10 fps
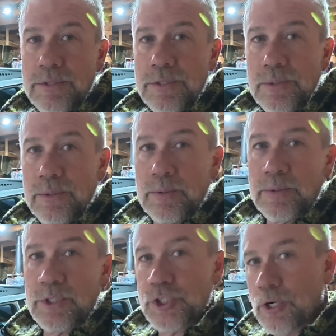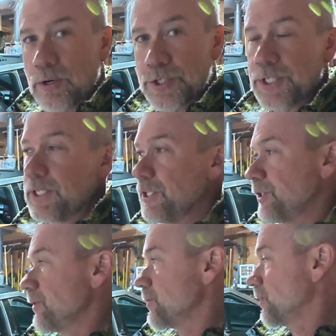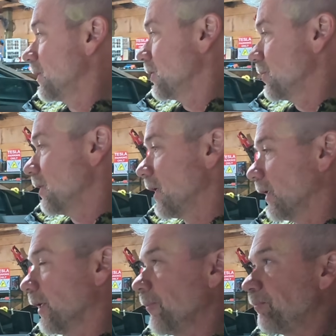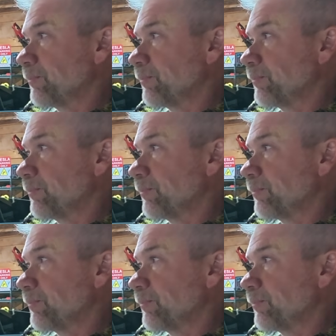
to the charging issues with the truck.